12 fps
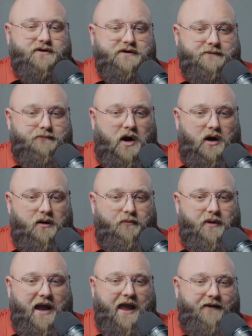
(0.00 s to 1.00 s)
smart
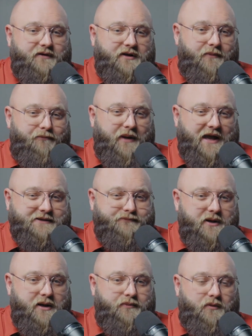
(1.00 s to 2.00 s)
by having the best
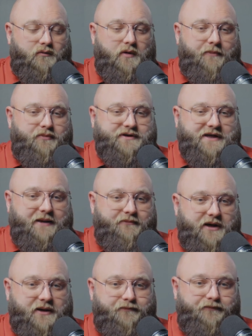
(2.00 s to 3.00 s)
people represent
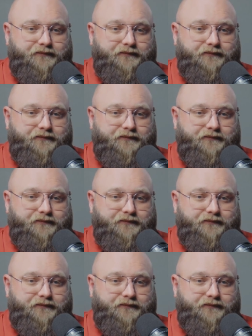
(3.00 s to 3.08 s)
me.